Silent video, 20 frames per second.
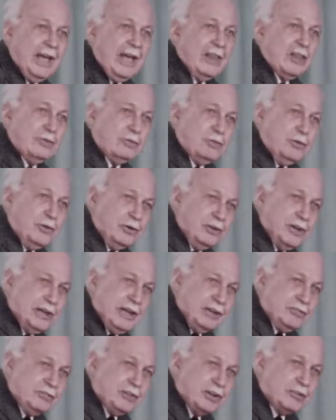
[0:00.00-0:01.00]
The
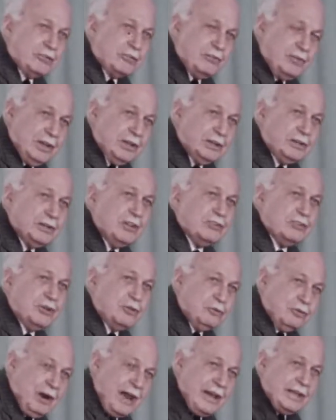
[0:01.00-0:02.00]
electric field is
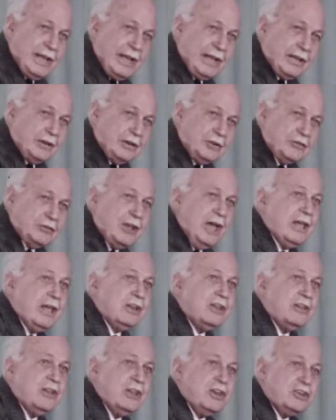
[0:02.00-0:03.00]
at right angles
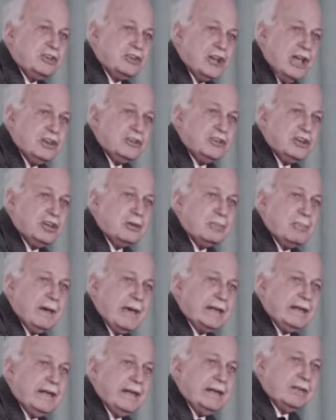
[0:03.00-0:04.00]
to the changing
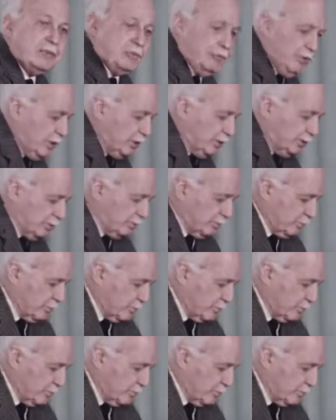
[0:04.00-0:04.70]
magnetic field.